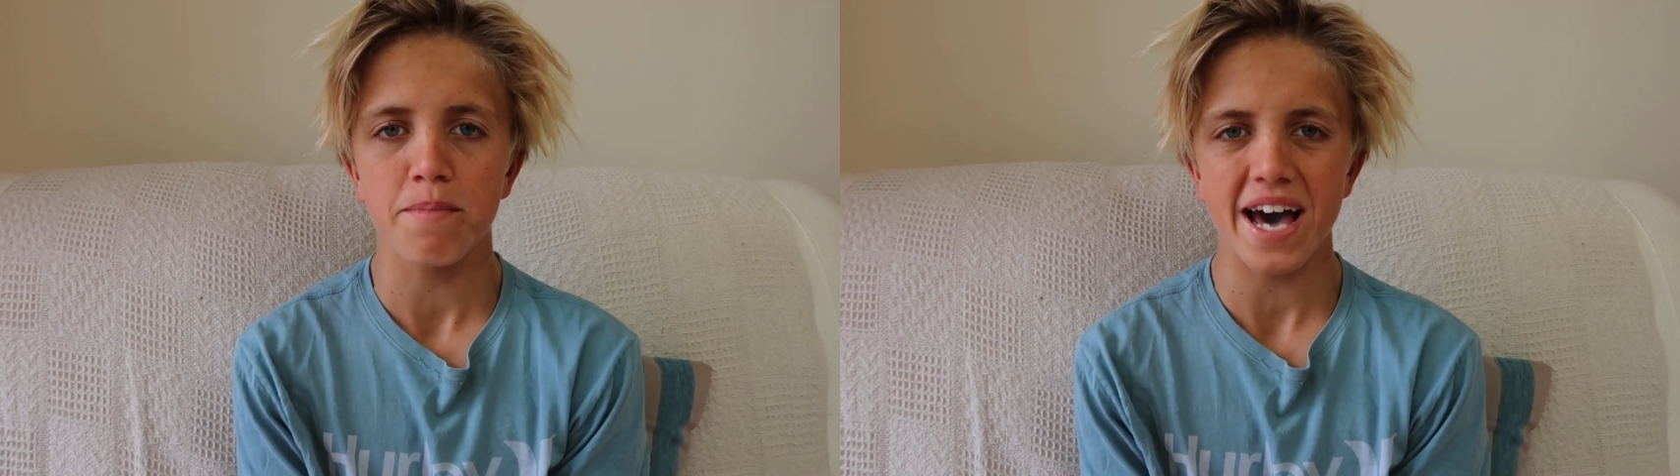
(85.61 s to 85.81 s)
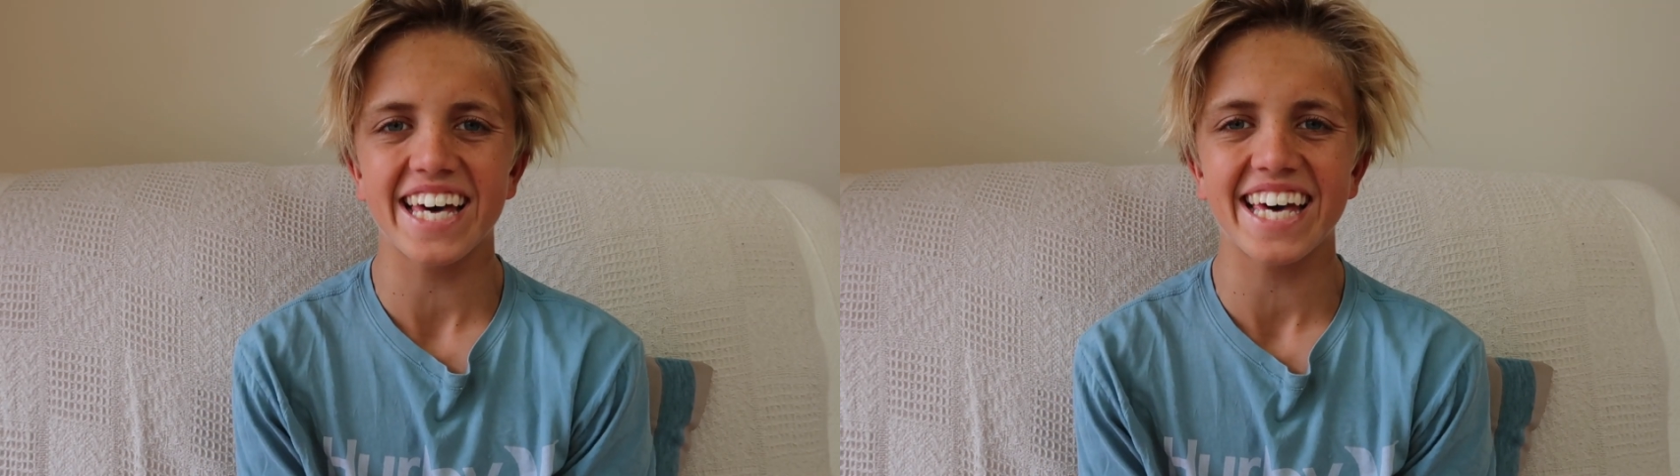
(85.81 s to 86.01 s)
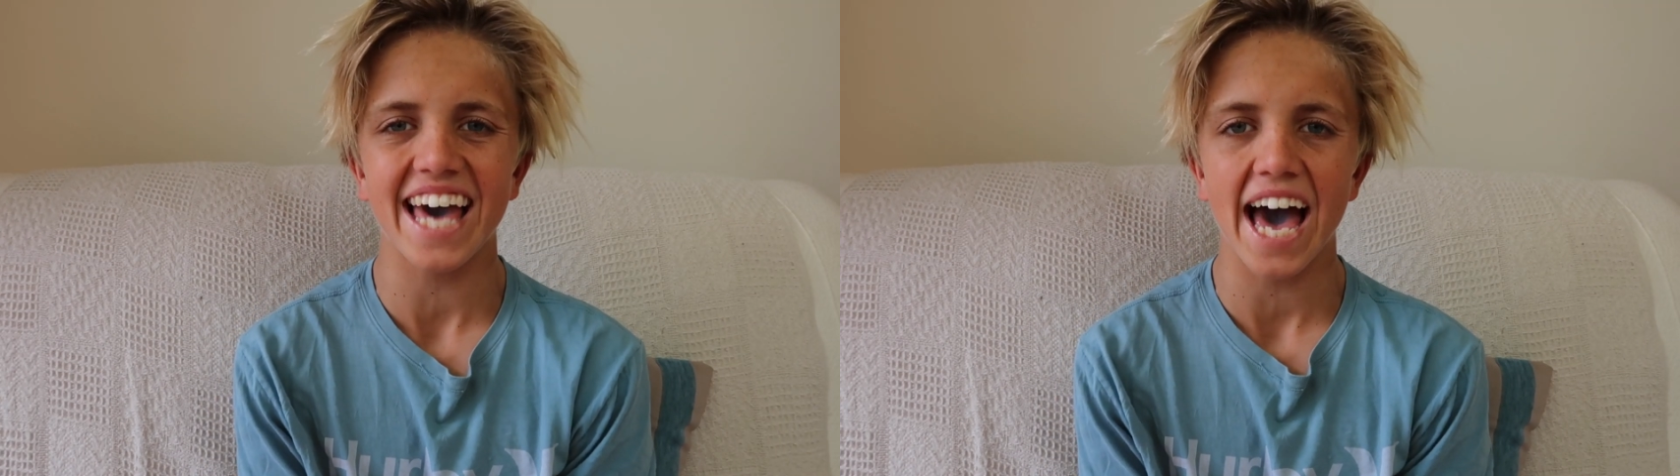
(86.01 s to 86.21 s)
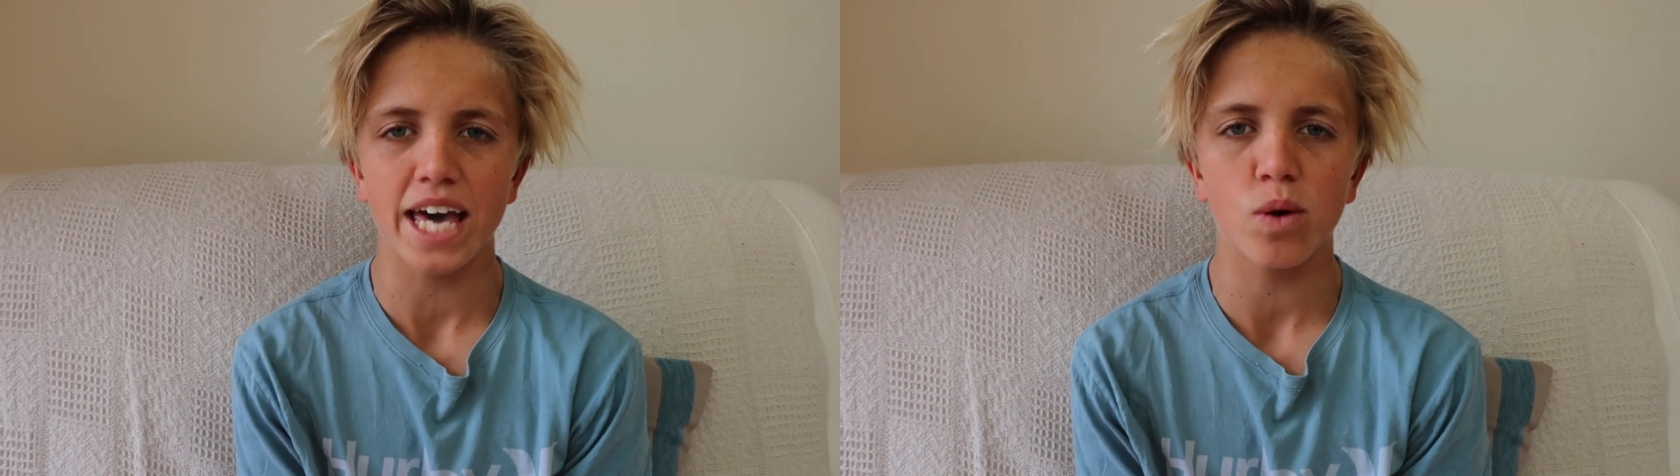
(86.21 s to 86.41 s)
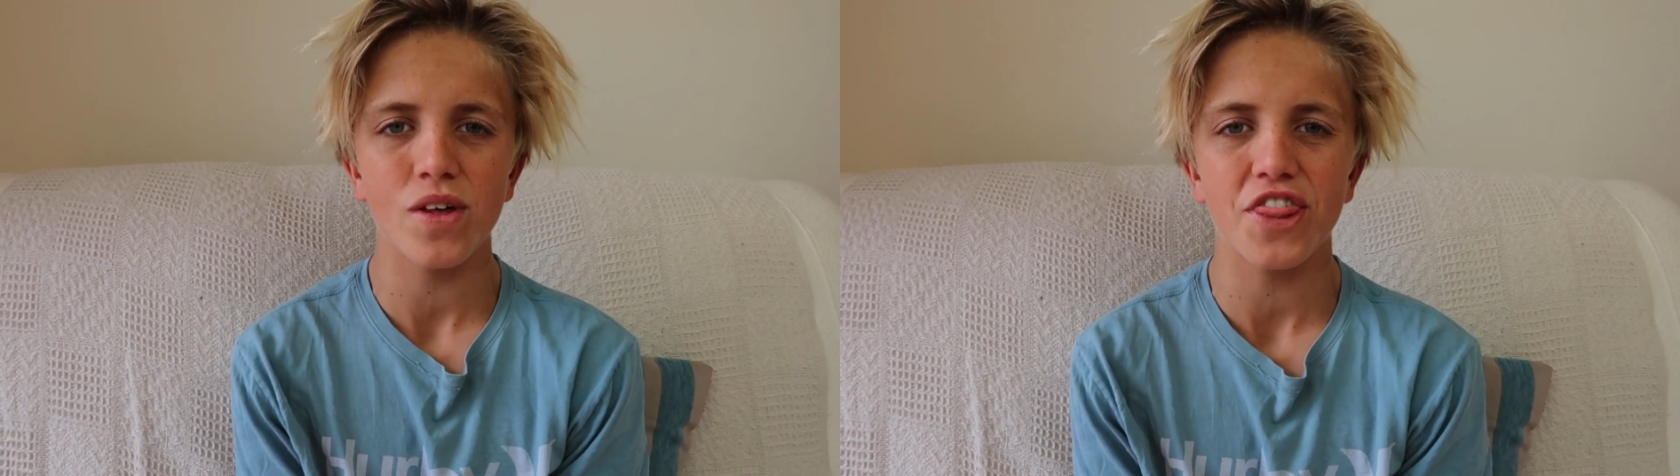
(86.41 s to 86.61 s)
make a
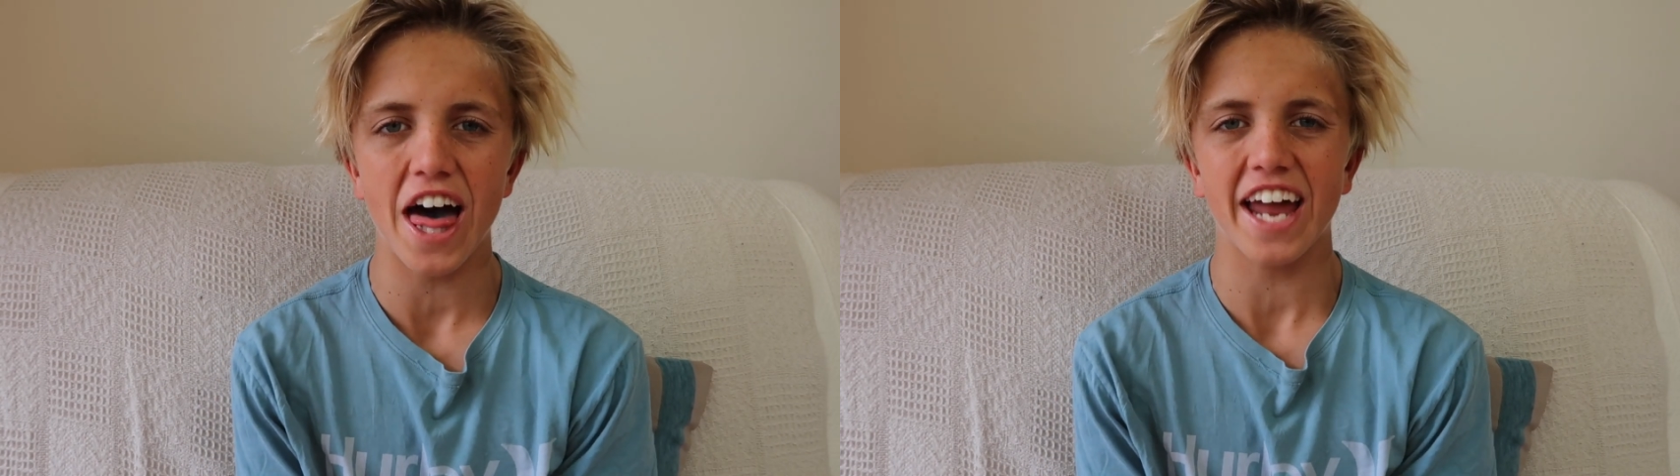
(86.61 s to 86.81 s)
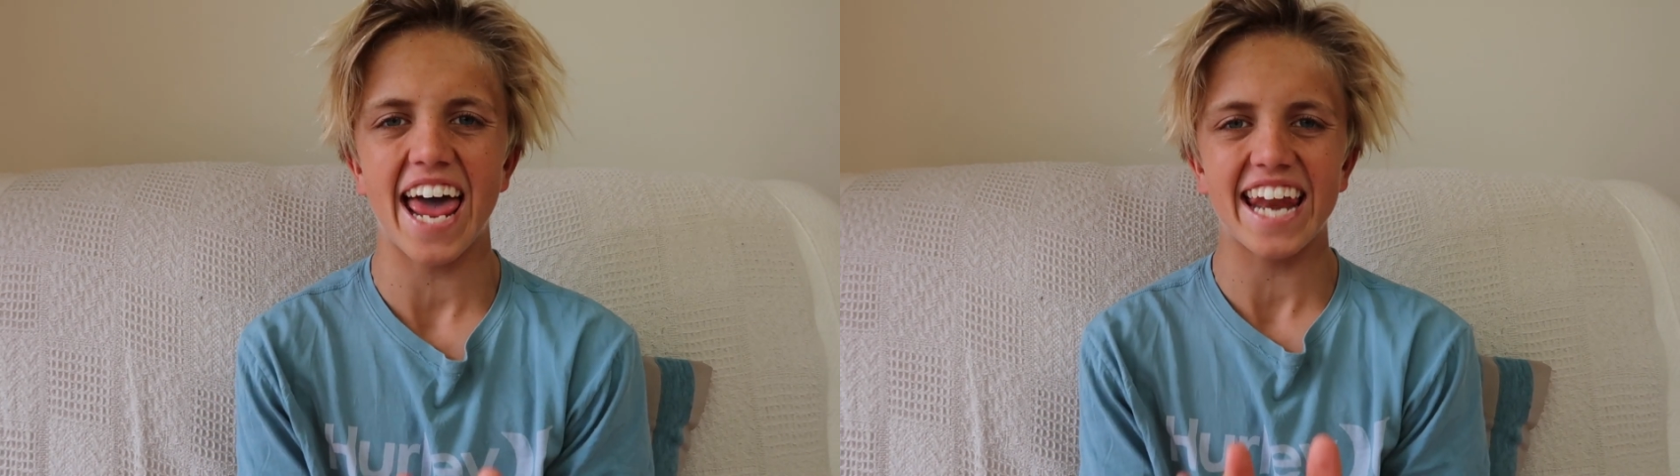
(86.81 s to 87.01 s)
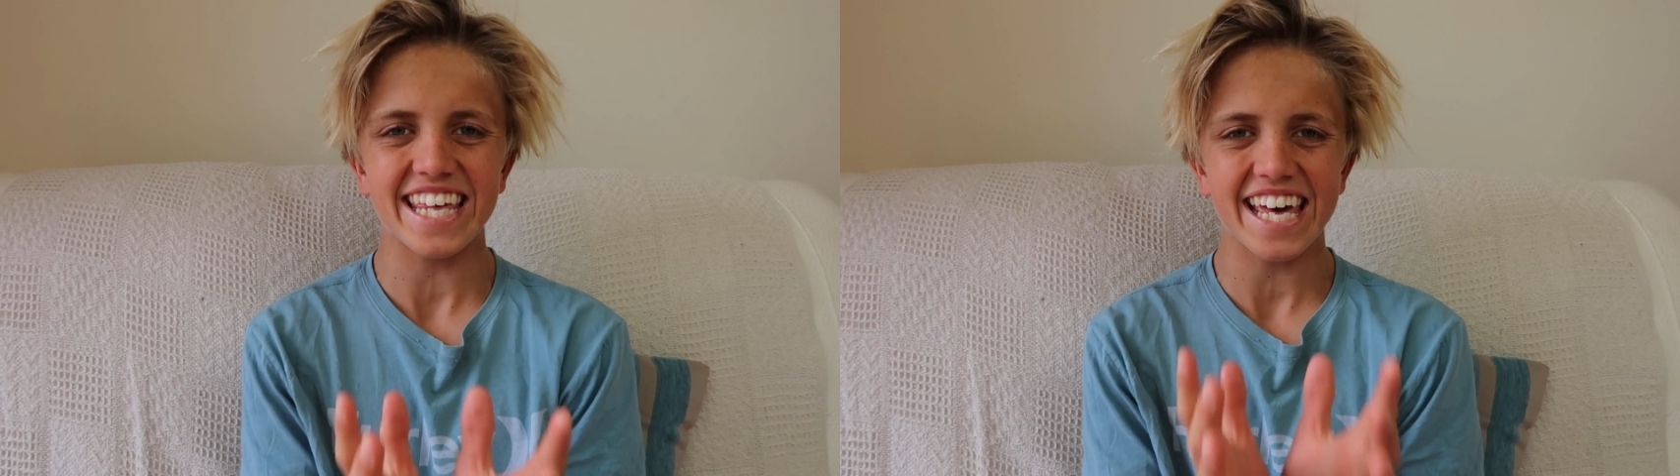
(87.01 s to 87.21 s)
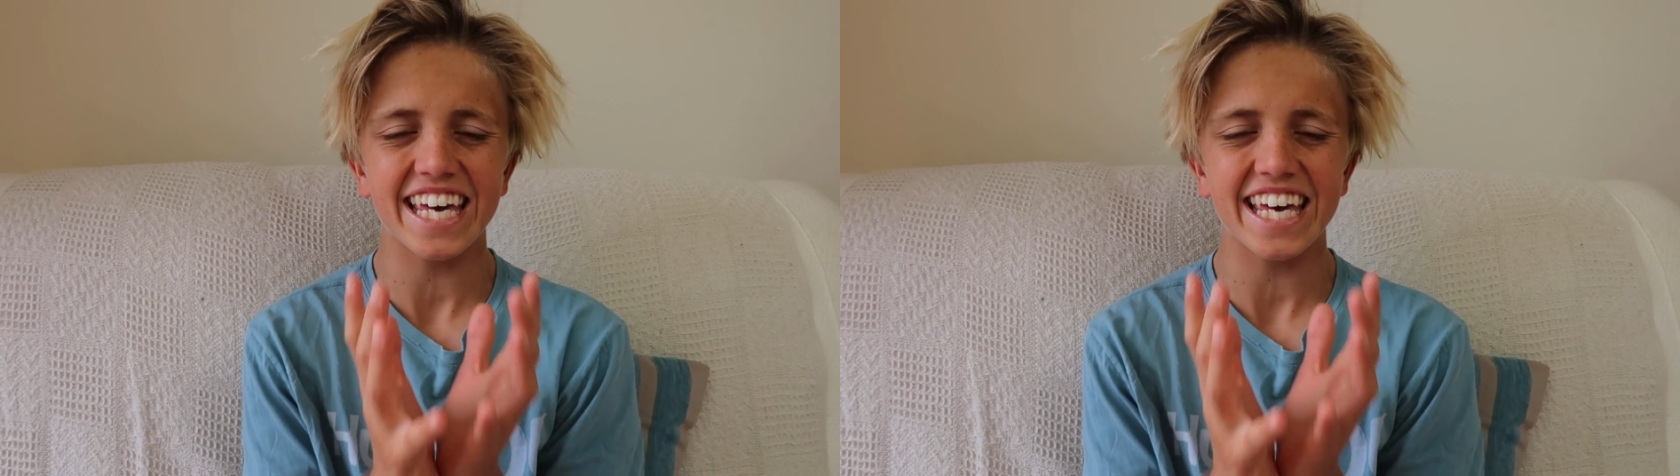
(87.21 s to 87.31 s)
cake without any